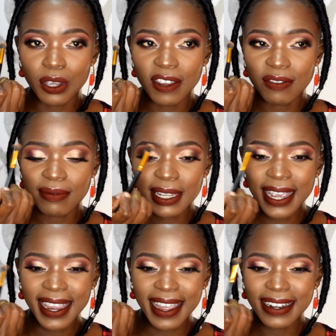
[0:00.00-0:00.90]
give me
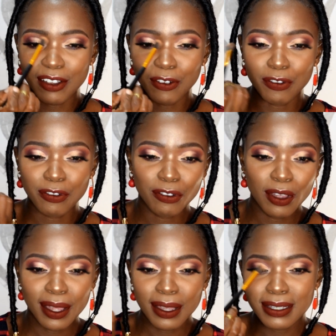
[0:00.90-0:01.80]
a kind of
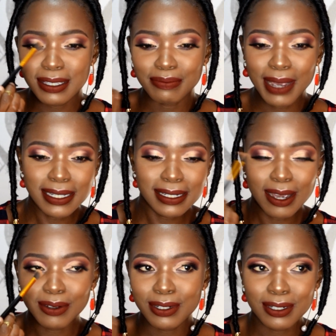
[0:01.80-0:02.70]
smudged
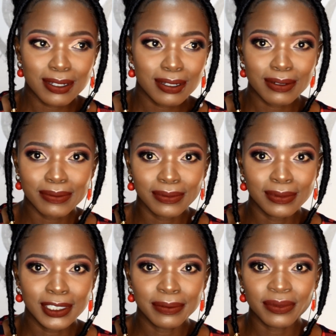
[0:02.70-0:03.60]
out
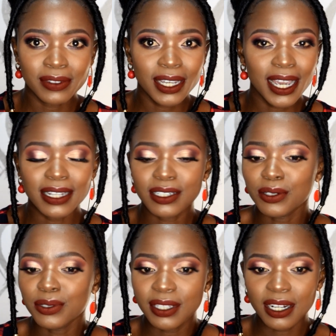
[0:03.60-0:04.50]
kind of
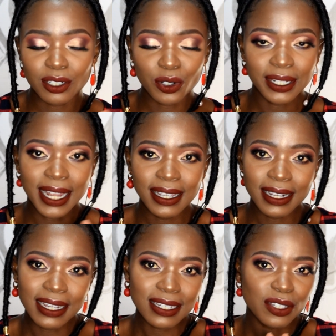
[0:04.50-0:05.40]
look that I don't like.
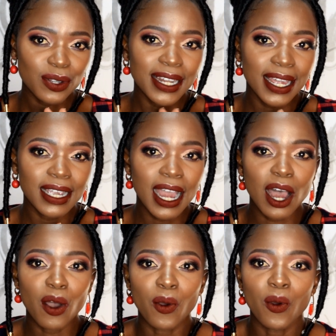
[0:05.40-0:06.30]
I just don't like
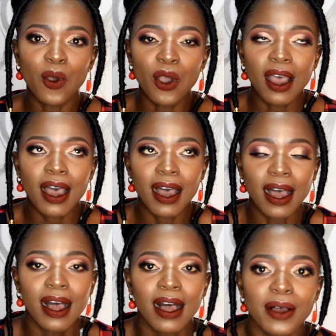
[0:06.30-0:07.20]
how
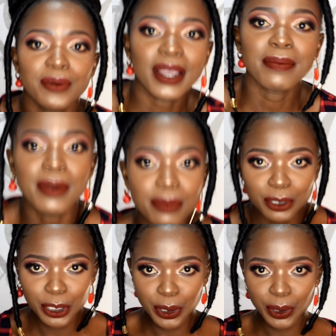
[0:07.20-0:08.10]
wiper
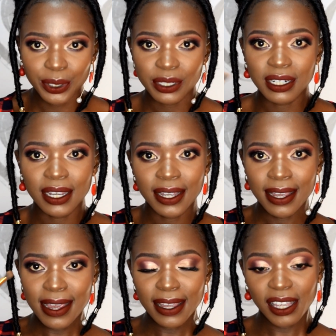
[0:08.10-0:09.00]
motion
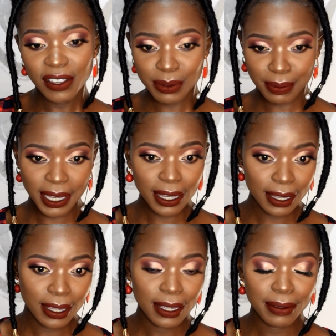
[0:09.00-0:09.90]
gives
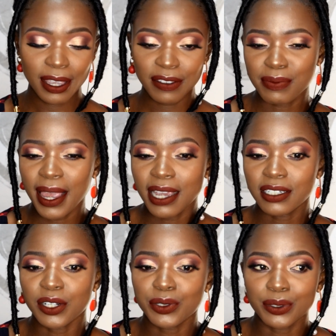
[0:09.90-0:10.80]
my
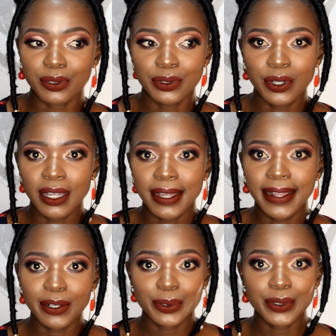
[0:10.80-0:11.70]
eyeshadow a
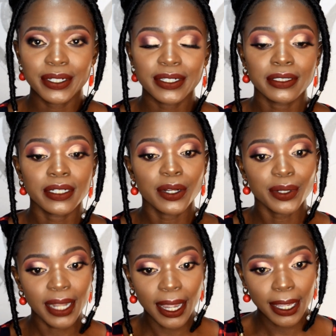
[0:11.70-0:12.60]
look. I don't
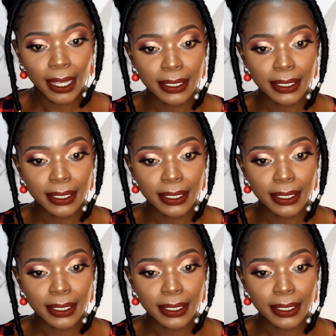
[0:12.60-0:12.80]
like it.